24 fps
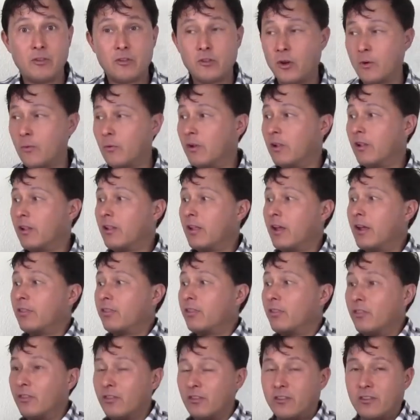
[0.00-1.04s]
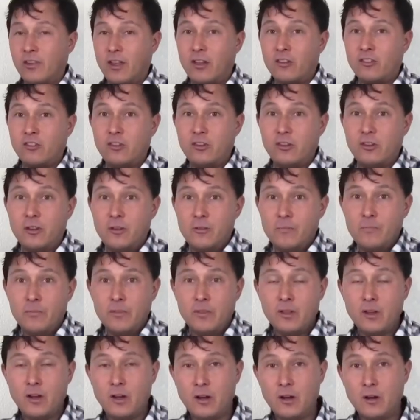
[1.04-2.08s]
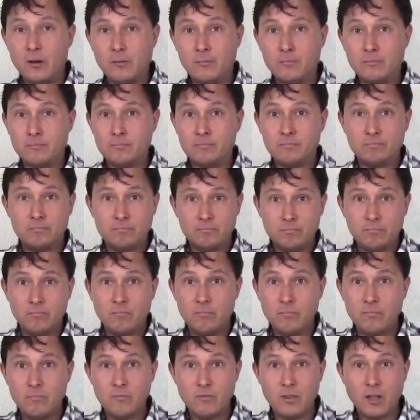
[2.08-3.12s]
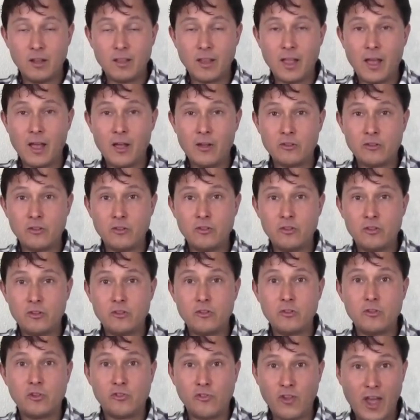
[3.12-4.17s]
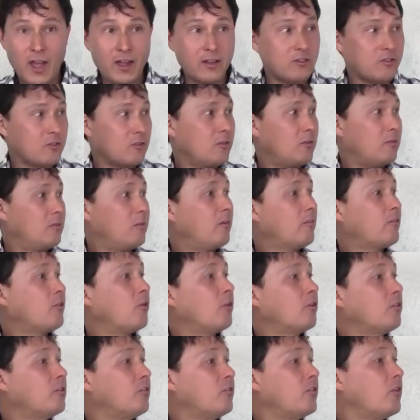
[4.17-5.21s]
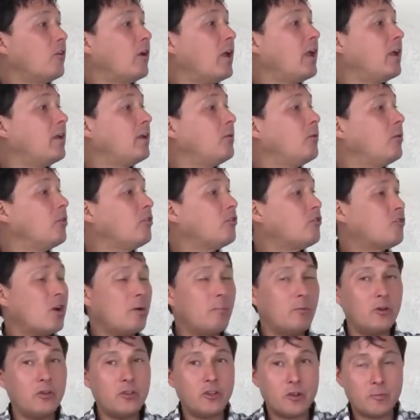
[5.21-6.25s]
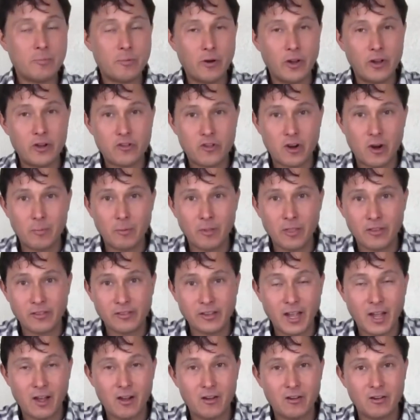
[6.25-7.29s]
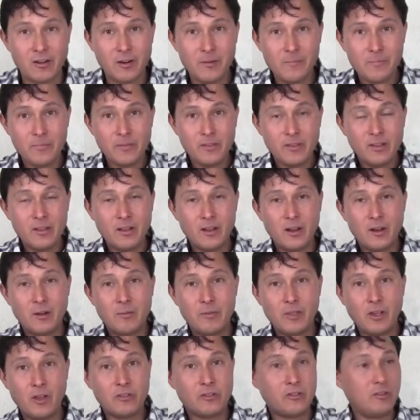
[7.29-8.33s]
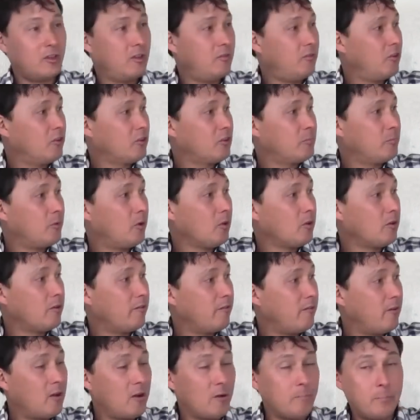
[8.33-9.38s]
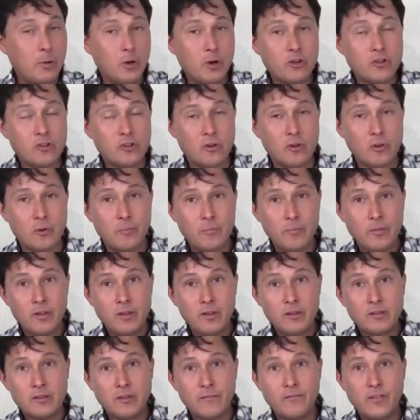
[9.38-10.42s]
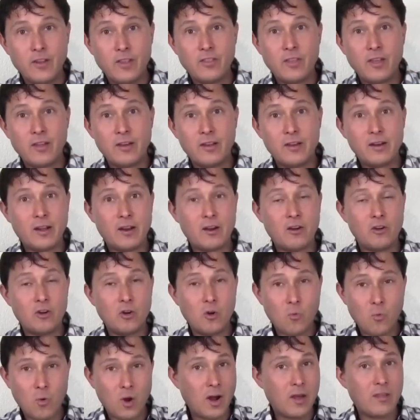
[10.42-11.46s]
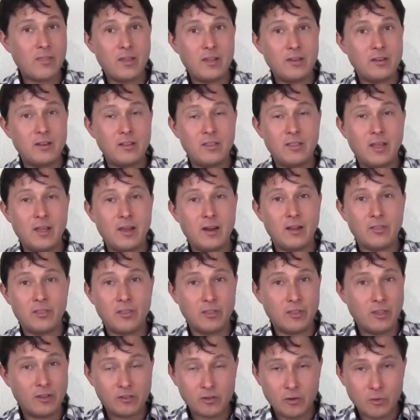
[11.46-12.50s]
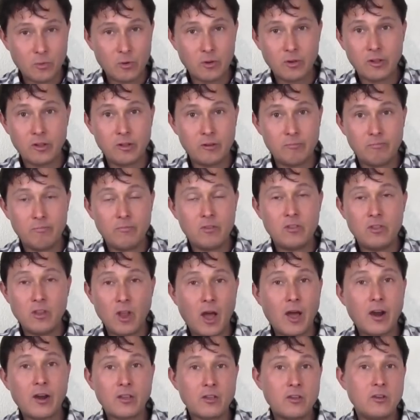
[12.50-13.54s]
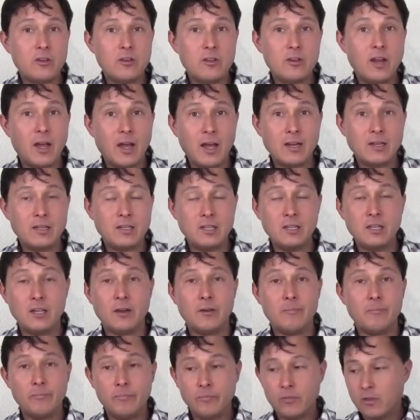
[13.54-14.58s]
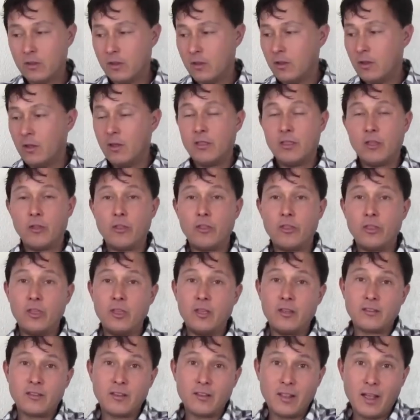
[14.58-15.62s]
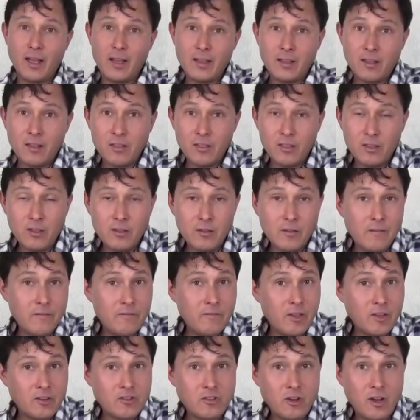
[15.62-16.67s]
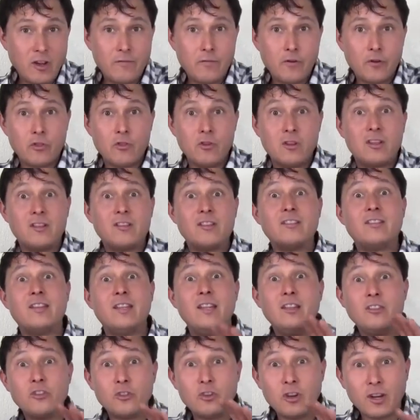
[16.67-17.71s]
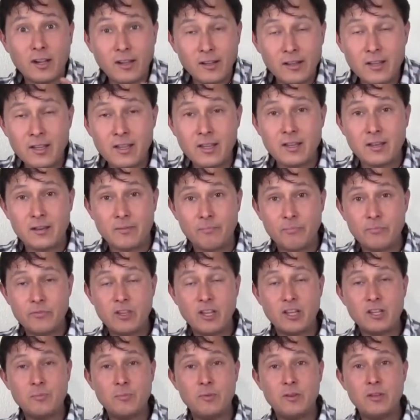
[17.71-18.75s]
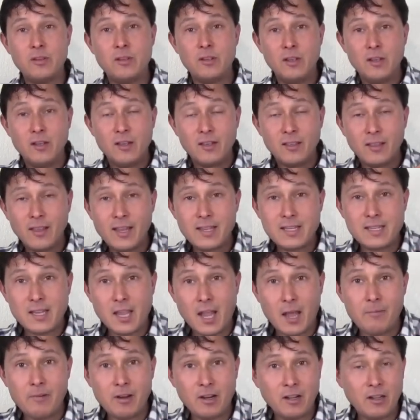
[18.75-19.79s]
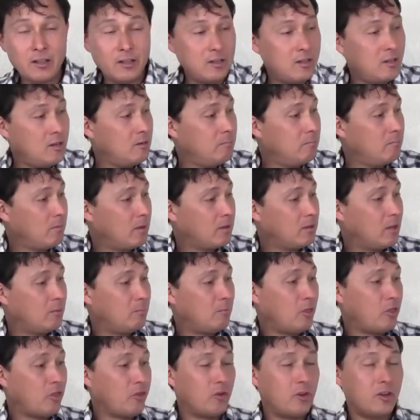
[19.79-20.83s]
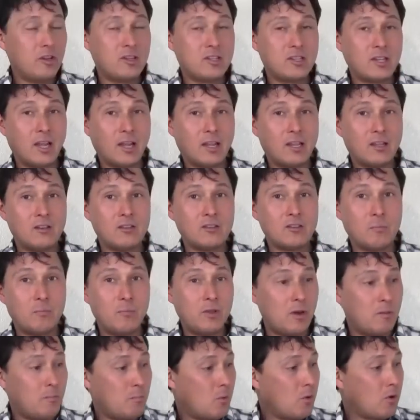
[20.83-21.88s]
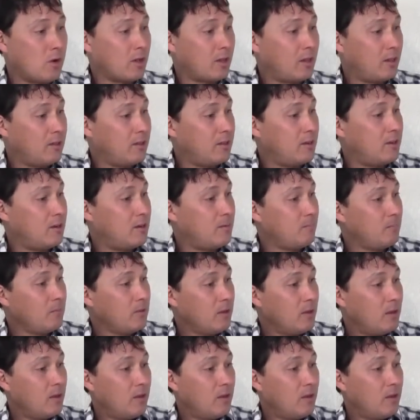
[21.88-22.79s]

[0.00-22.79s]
So I really like that this actually allows you to juice faster. Of course, if you're handy with a Dremel, you could probably Dremel this out. They also give you a smaller pusher to feed that in. I don't know why they did that. I think that's a really not a good idea. The other thing is I like the VSJ843 because it's easier to clean. It takes me less time to clean. It might take me 30 seconds, a minute more to clean.